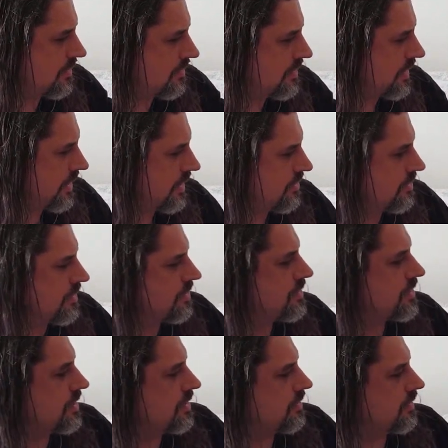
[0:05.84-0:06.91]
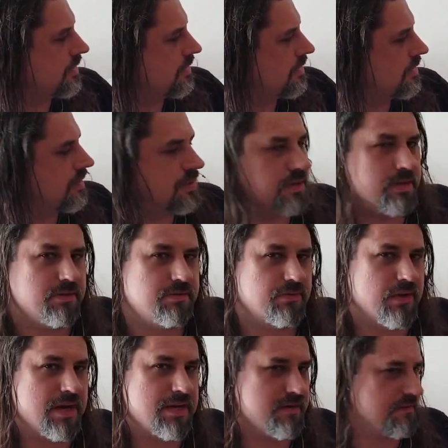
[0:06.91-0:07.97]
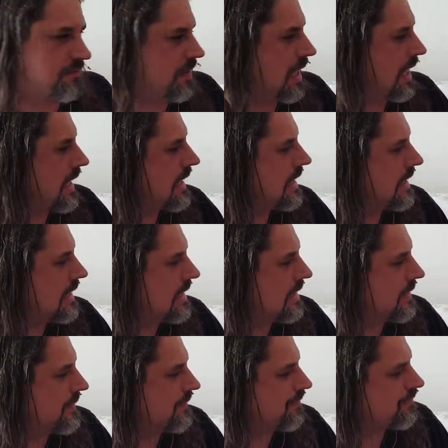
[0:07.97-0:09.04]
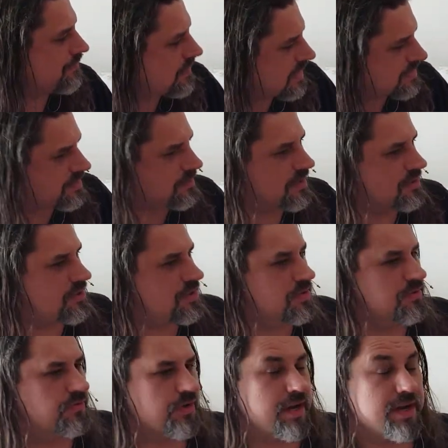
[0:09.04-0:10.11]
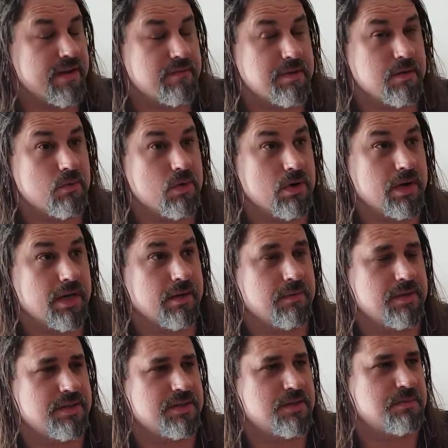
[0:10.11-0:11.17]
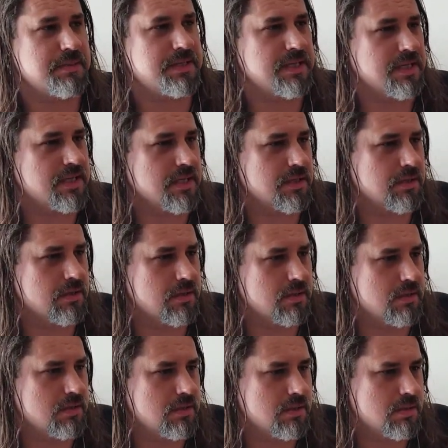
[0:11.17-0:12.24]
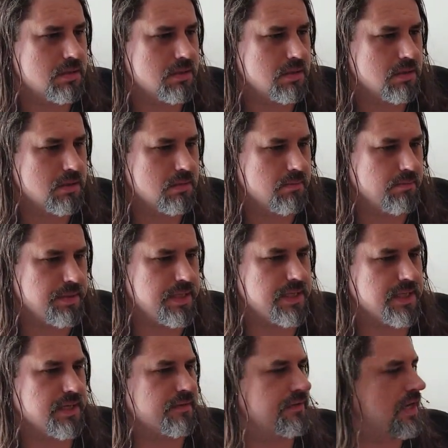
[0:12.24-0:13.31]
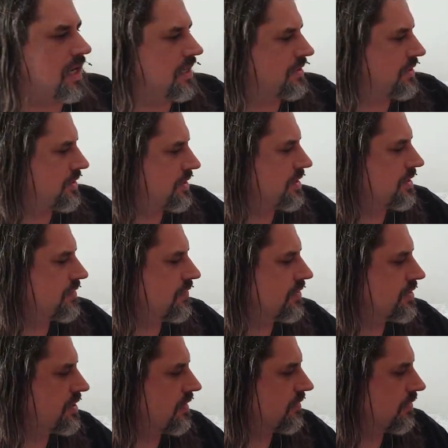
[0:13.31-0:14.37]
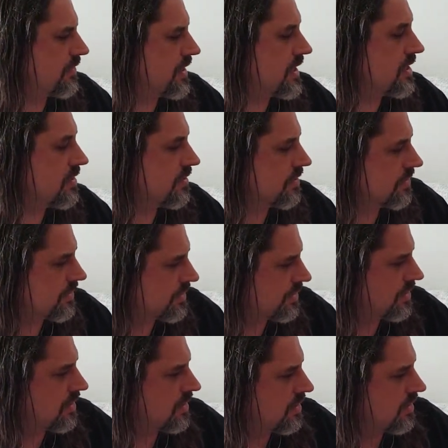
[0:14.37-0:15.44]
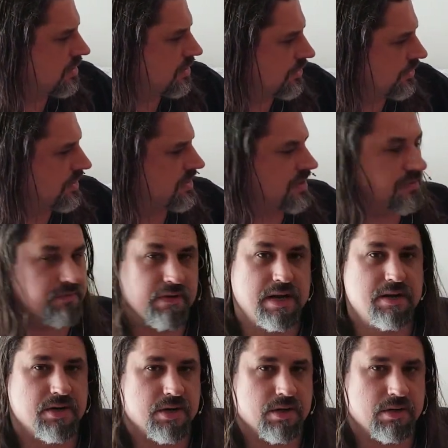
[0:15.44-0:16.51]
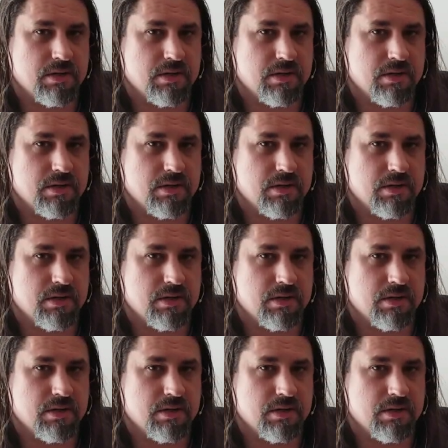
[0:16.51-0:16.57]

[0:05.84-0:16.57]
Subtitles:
wanted to introduce you to a new friend of mine. Not so much new friend. I've been working with this particular being of consciousness for several years through its inventor,